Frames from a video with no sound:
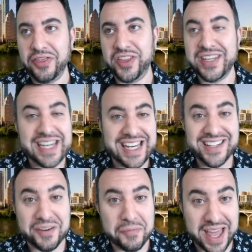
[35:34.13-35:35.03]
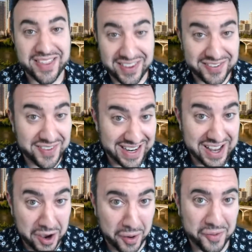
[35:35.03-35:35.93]
the need to make this
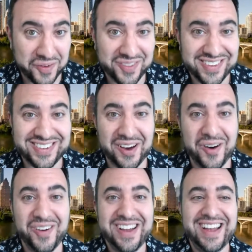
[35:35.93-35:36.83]
video. So